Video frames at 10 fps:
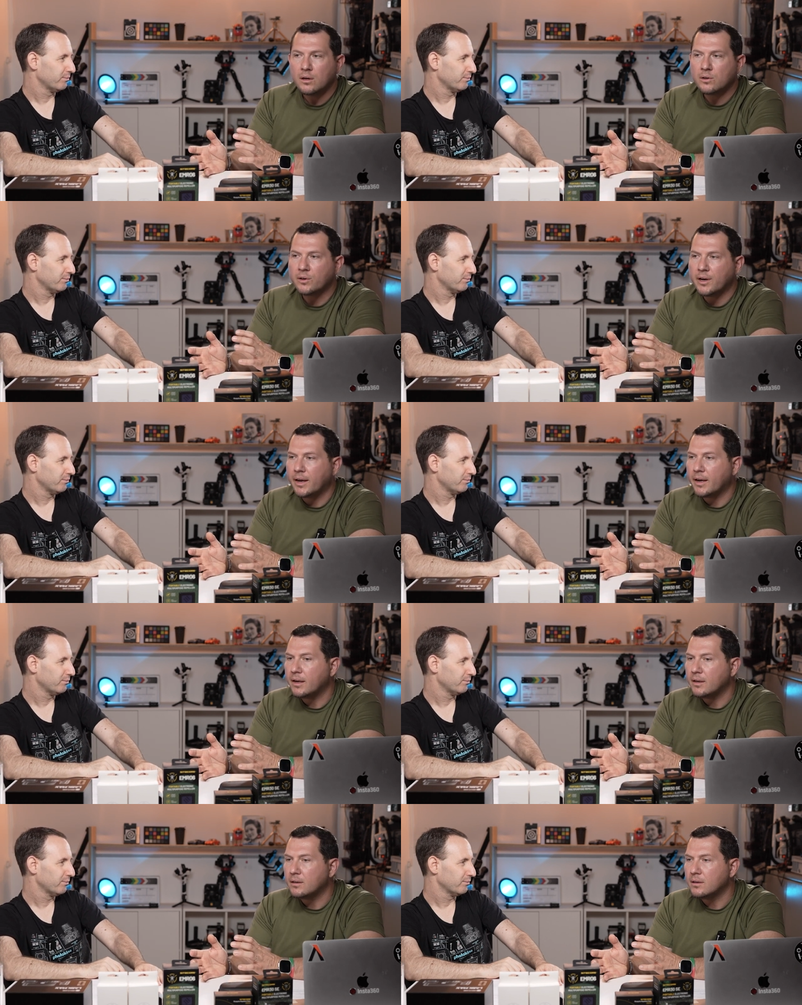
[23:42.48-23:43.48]

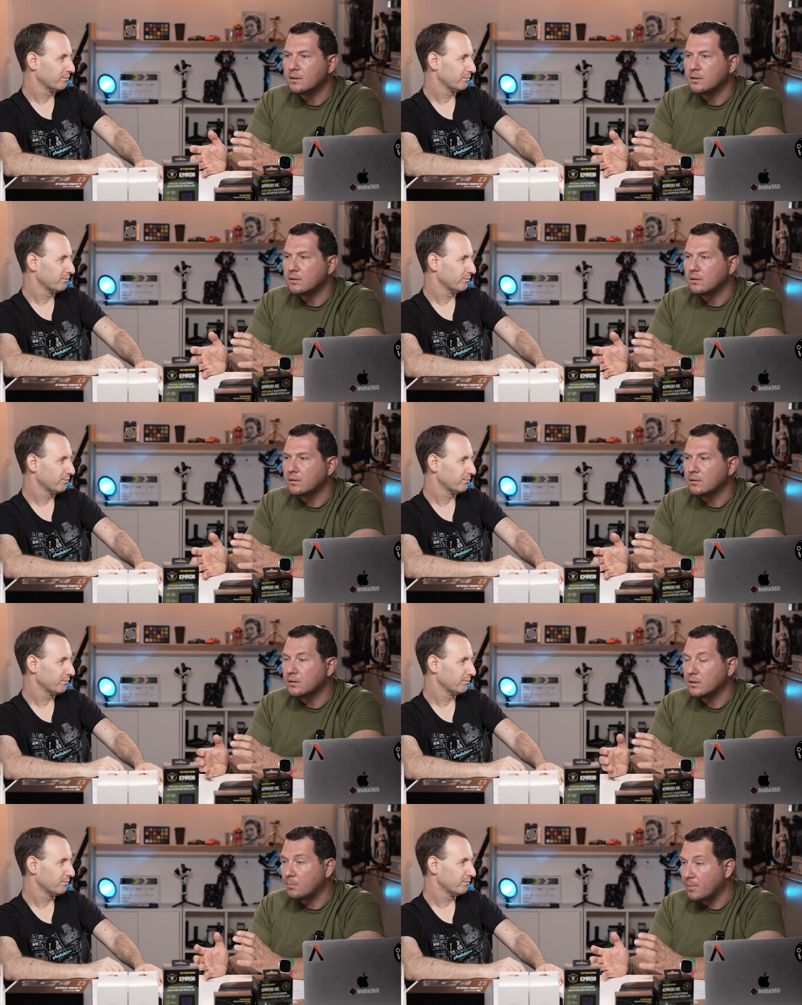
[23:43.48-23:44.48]
Speaker 1: create
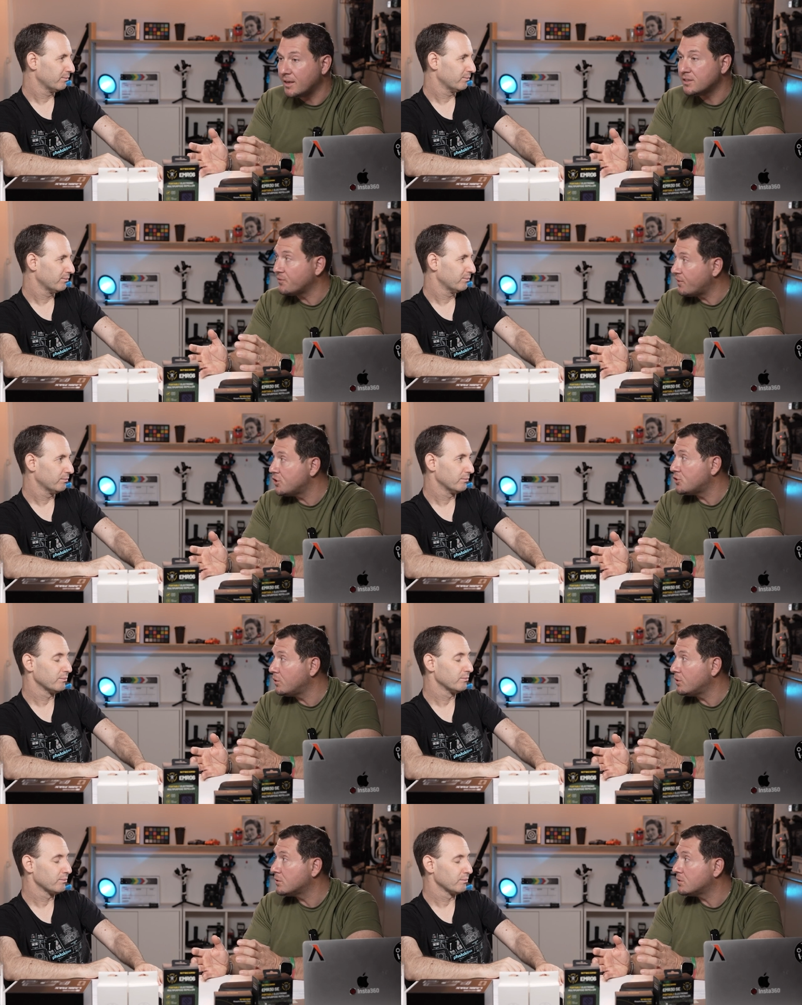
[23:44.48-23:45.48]
amazing
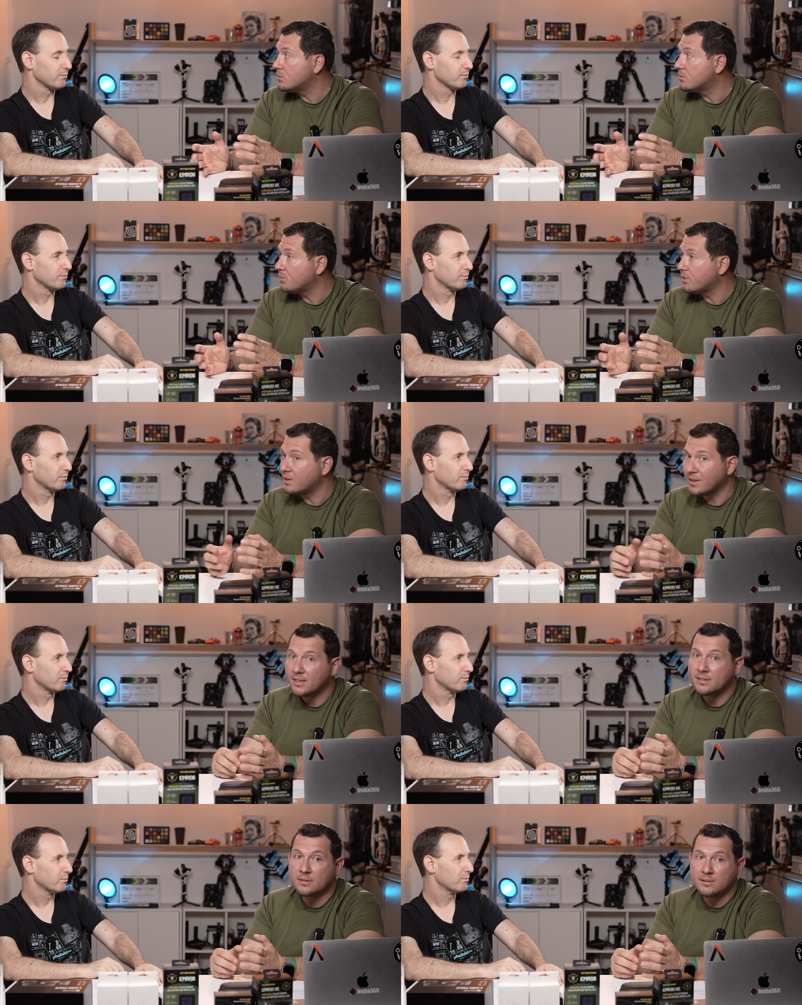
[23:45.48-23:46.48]
visuals with
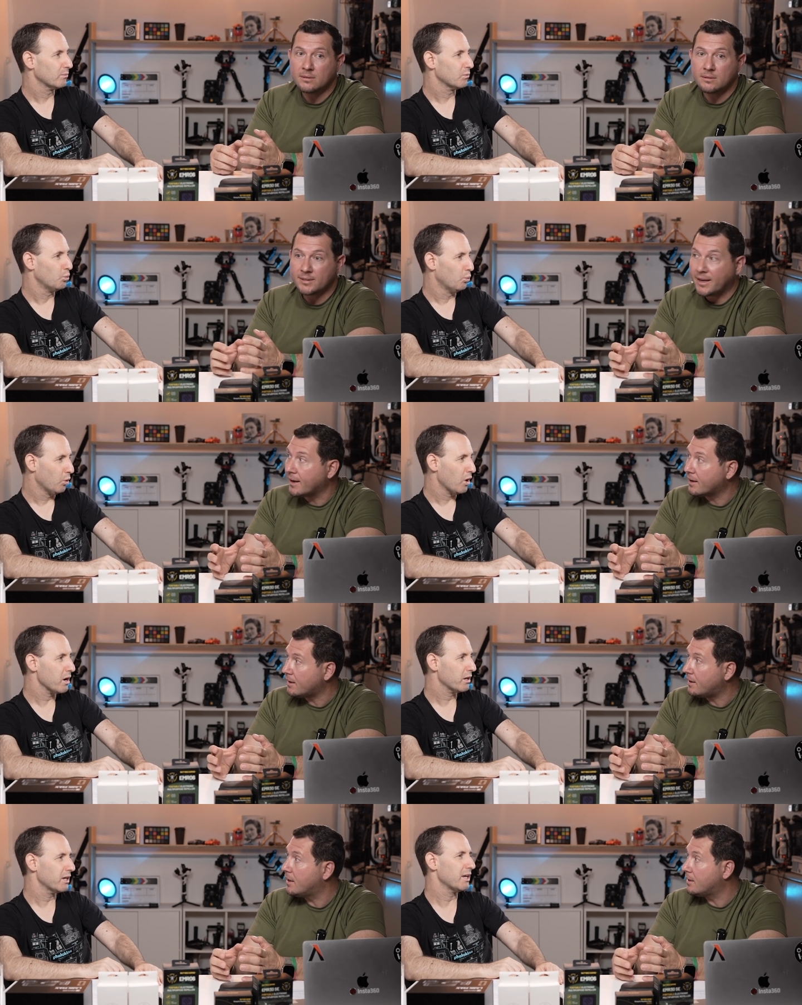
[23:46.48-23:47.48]
less
Speaker 2: te-
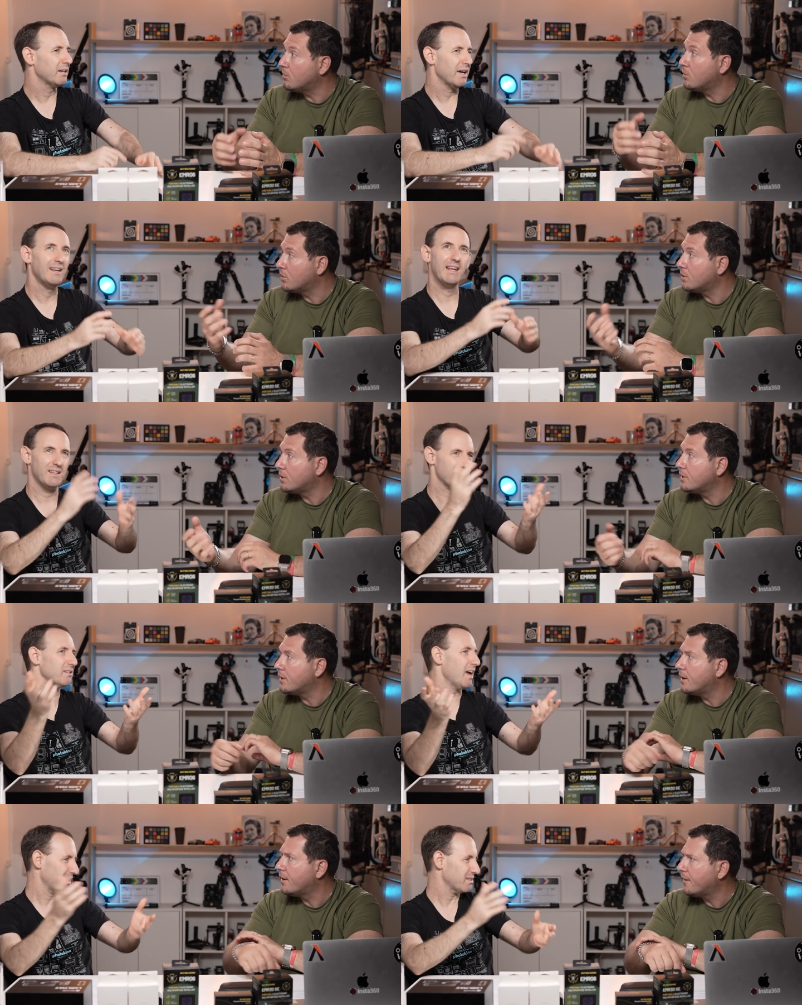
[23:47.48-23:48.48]
work and, and less,
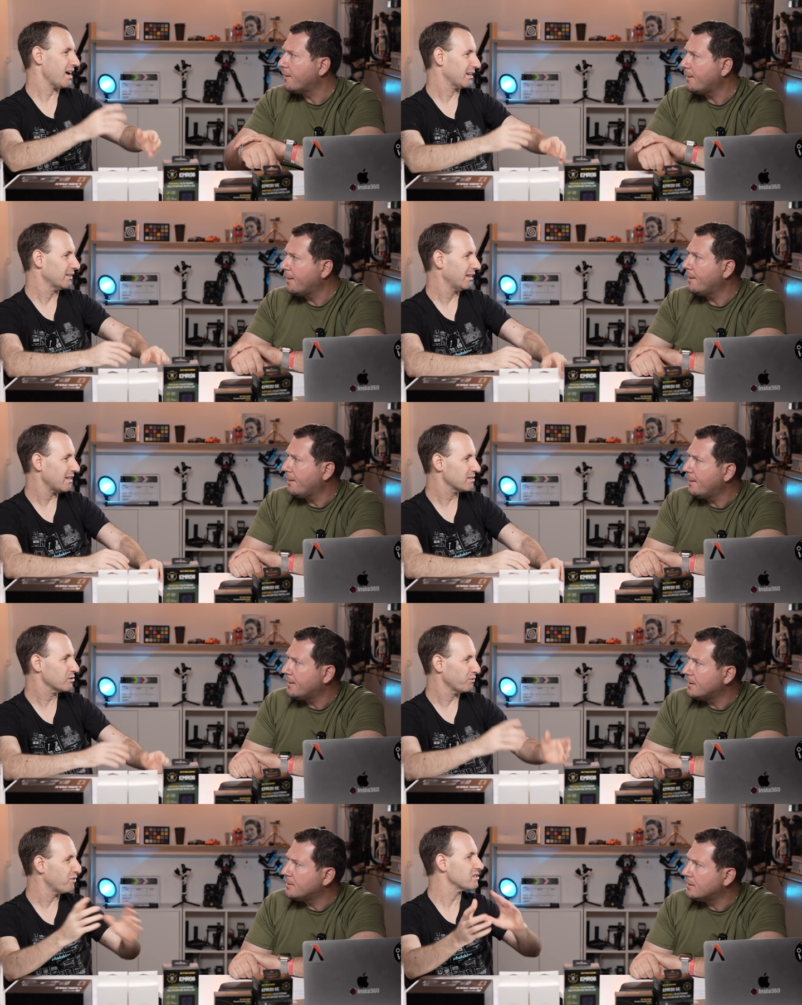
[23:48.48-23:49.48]
yeah, exactly, less
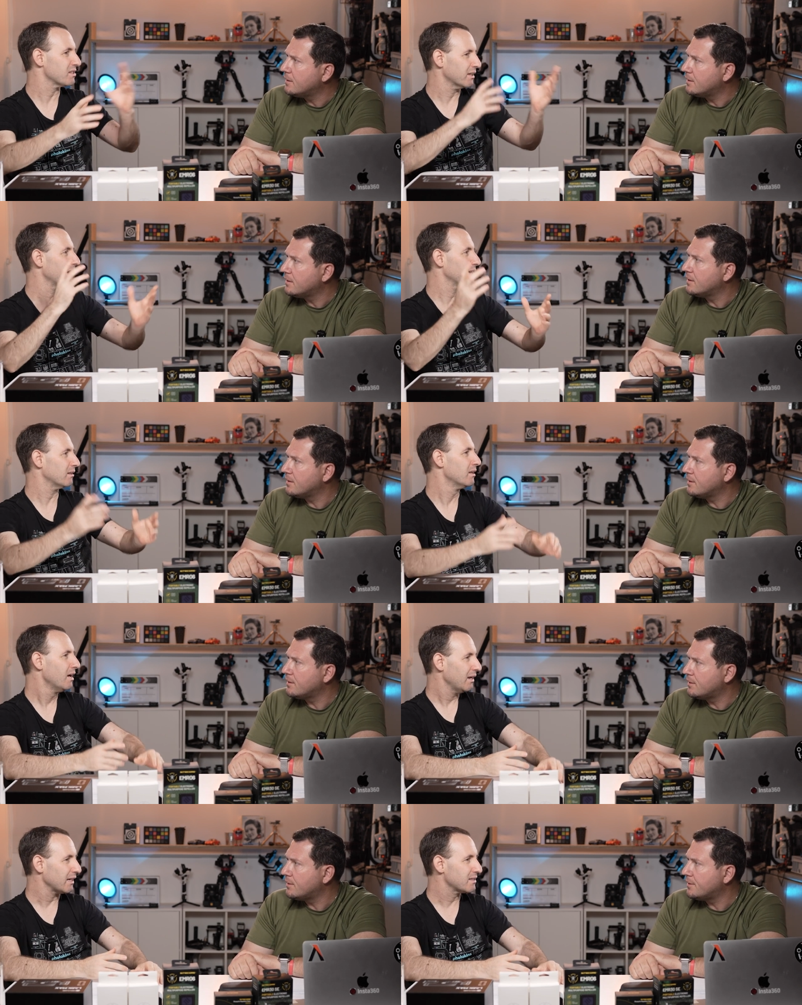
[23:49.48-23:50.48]
sophisticated.
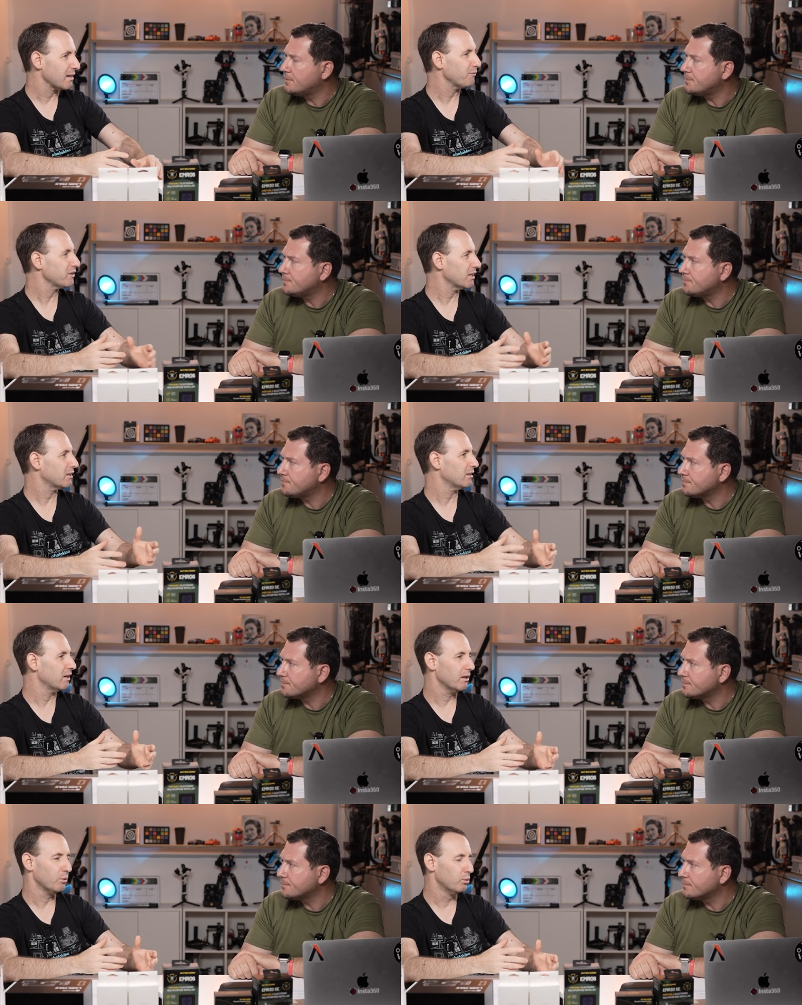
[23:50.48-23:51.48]
Like something that
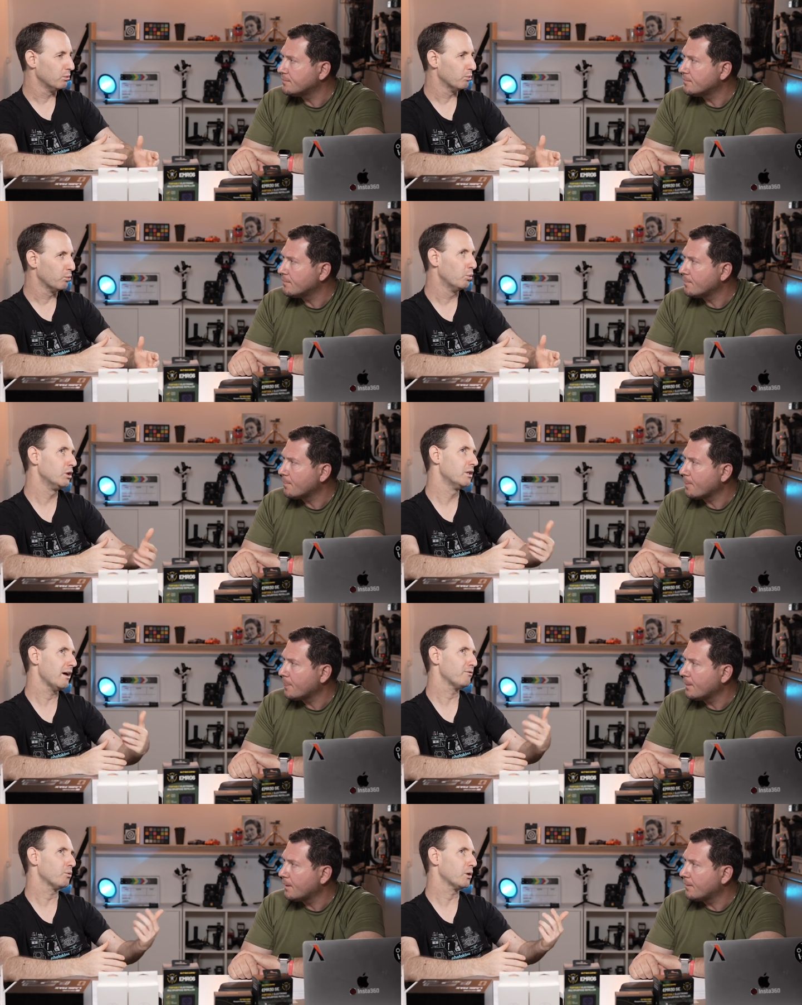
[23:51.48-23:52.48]
uh, would have